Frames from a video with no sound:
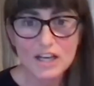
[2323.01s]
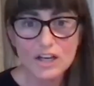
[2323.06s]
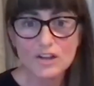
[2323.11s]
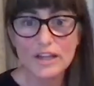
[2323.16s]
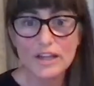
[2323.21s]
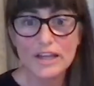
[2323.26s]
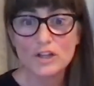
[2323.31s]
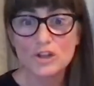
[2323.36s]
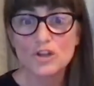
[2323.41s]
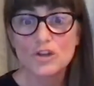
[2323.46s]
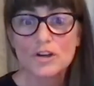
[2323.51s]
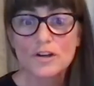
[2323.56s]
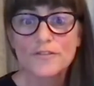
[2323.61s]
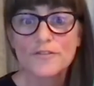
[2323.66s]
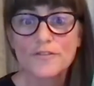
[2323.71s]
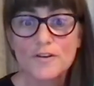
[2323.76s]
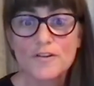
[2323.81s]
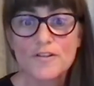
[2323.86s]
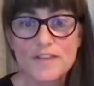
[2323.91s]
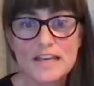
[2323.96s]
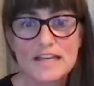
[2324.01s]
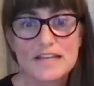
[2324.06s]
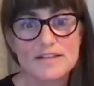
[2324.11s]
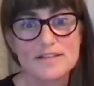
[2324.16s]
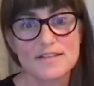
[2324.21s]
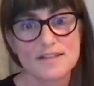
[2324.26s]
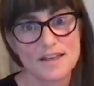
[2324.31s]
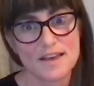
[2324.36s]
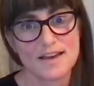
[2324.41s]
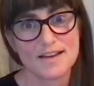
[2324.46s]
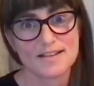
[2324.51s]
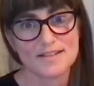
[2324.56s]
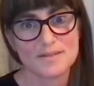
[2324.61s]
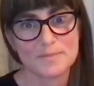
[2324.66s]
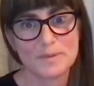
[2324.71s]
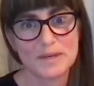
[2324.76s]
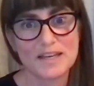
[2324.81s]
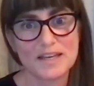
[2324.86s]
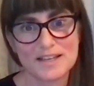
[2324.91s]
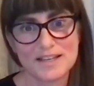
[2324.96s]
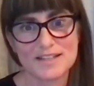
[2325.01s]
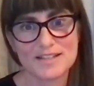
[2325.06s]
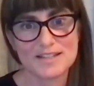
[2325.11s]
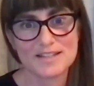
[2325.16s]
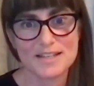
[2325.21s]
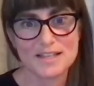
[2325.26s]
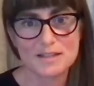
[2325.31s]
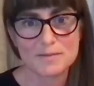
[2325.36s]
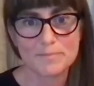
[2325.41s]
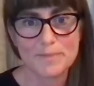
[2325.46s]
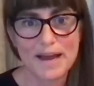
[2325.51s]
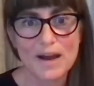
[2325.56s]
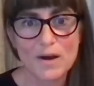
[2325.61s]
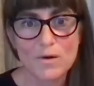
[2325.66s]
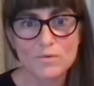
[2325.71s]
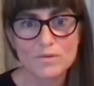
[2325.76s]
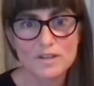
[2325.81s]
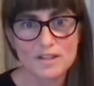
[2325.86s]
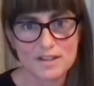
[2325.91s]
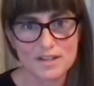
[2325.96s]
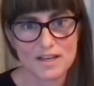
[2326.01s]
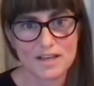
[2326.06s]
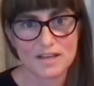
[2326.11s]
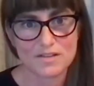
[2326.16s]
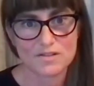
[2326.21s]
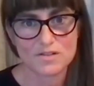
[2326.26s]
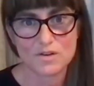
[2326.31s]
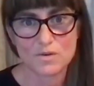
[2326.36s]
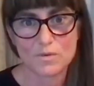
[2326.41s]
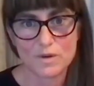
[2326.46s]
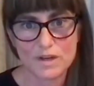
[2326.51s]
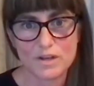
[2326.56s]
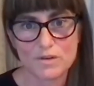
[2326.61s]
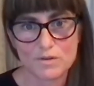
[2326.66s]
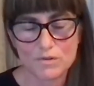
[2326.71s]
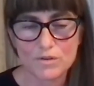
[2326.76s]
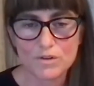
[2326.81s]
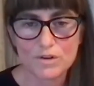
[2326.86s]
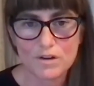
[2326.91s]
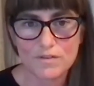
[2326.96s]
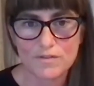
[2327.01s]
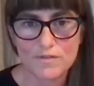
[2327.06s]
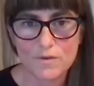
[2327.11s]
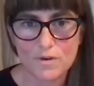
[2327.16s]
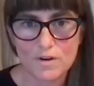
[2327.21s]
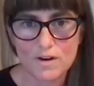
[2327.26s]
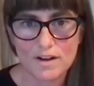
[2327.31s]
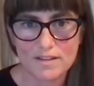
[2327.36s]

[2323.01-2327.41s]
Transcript: like, look for these things because these bound things are what you look for.